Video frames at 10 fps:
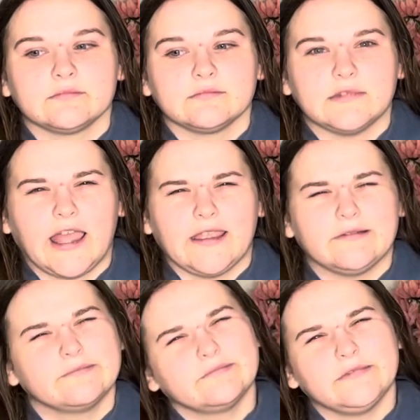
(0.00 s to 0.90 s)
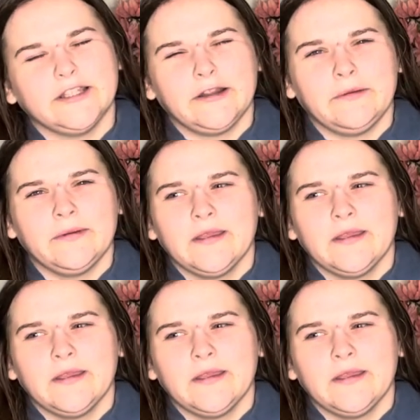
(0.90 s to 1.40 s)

Like, you know?